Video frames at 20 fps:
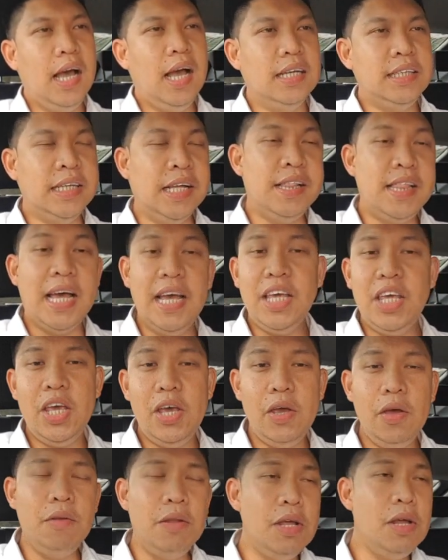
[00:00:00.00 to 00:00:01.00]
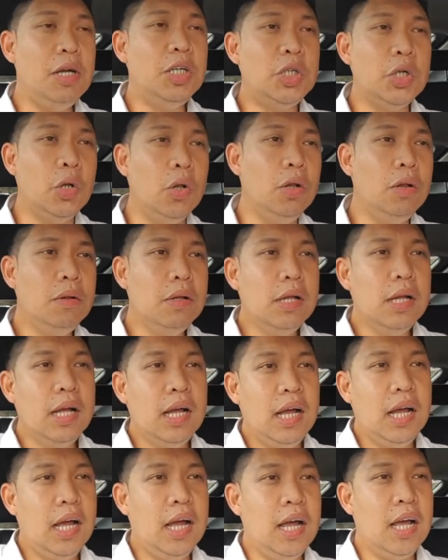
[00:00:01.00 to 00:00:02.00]
said thank you, the usual
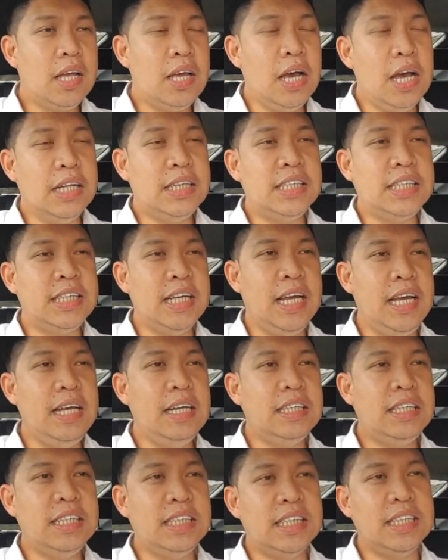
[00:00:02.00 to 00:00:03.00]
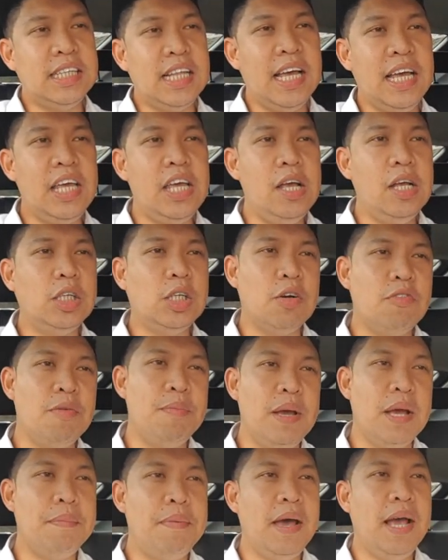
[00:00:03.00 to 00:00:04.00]
courtesy. She says thank you, sorry for
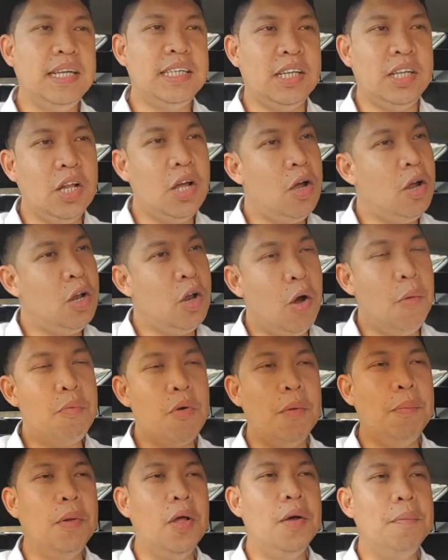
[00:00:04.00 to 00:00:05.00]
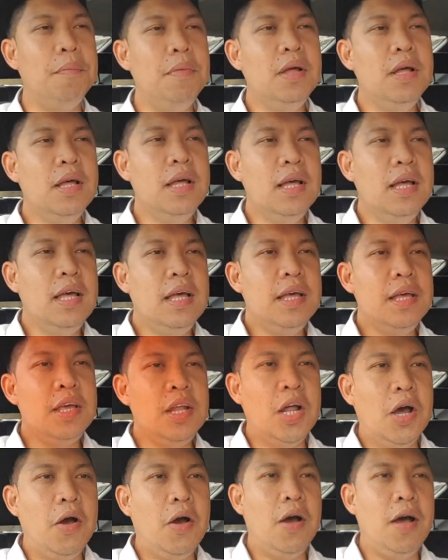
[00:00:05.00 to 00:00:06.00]
being a pain. I said no, not a problem. You
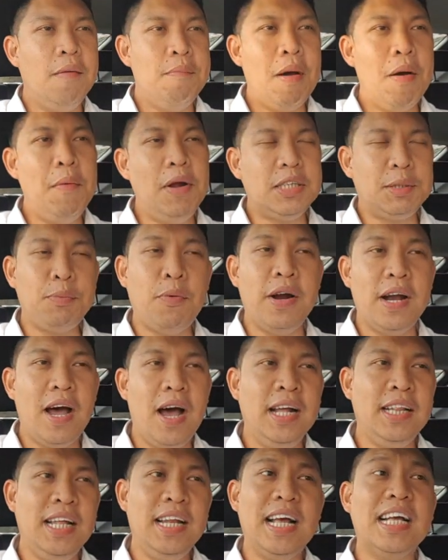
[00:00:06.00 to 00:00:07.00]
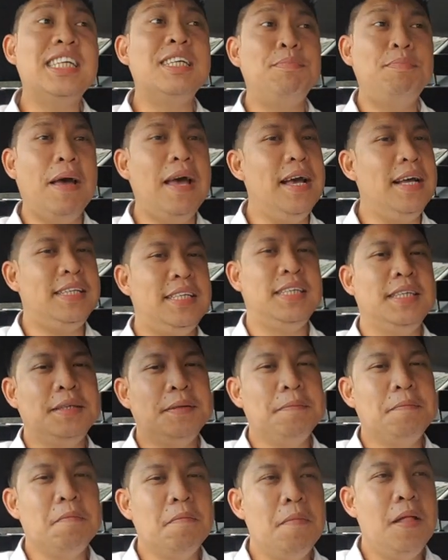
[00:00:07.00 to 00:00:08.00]
know, by which point I did expect
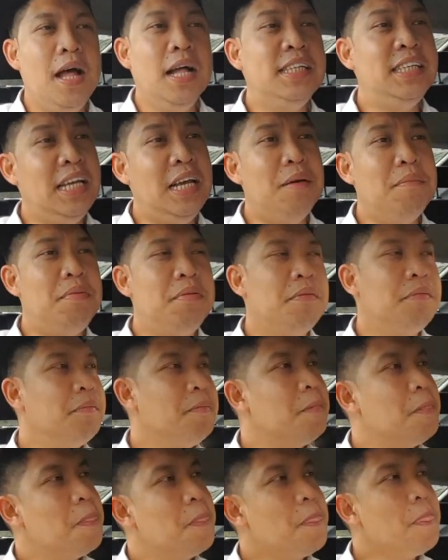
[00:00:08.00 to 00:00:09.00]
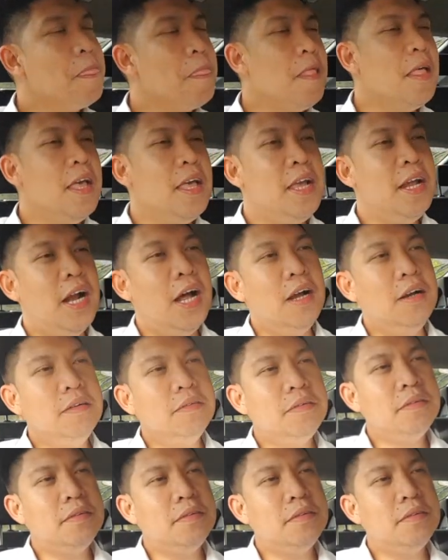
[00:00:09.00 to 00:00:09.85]
a tip, you know,